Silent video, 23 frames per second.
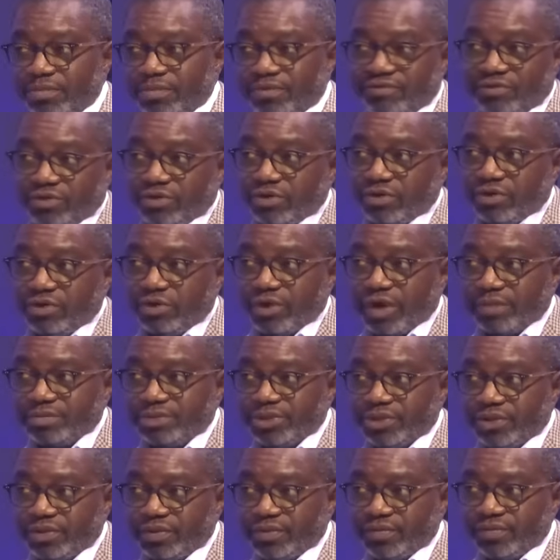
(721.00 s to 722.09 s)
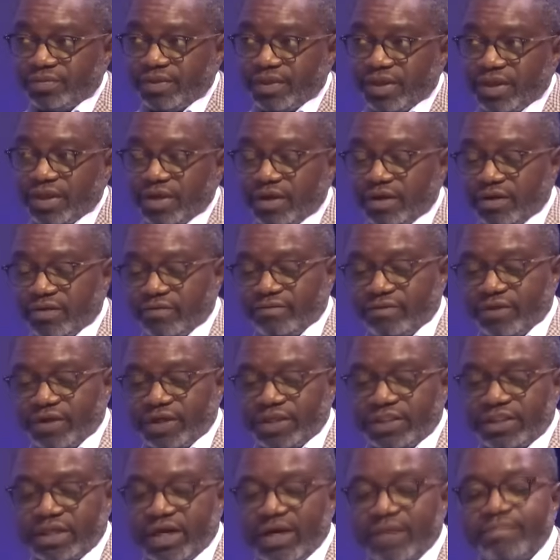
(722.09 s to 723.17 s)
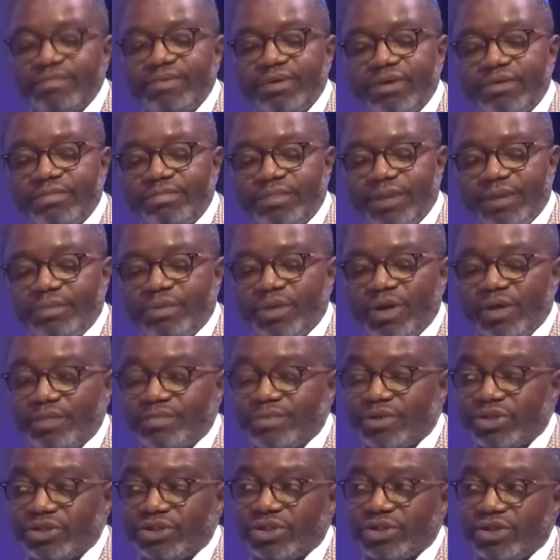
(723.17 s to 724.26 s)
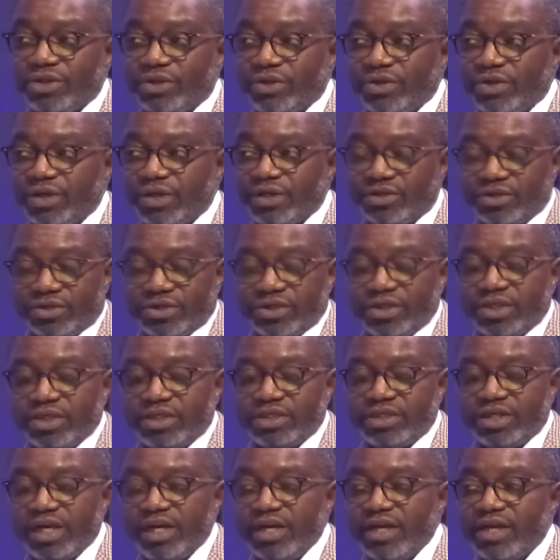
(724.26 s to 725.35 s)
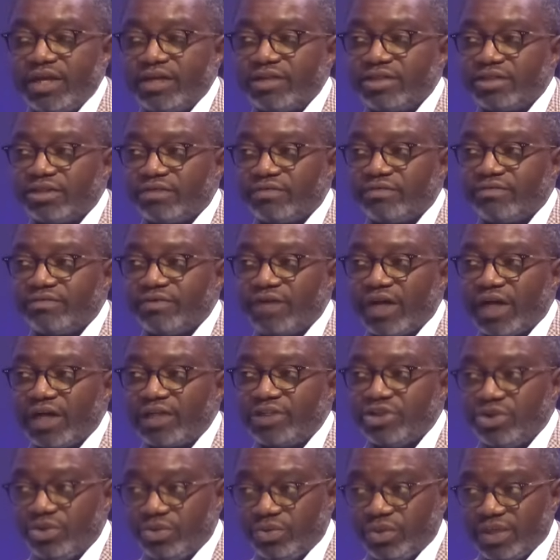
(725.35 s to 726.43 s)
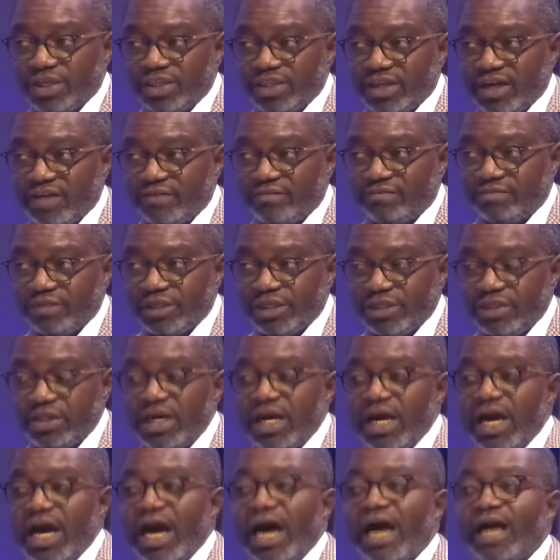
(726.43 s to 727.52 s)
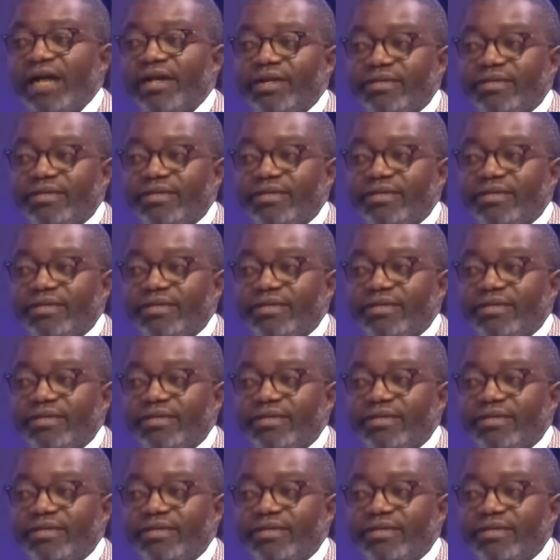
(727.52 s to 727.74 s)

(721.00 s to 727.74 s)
for corruption. For example, people were prosecuted during the 10 years of uh, Chiluba's government under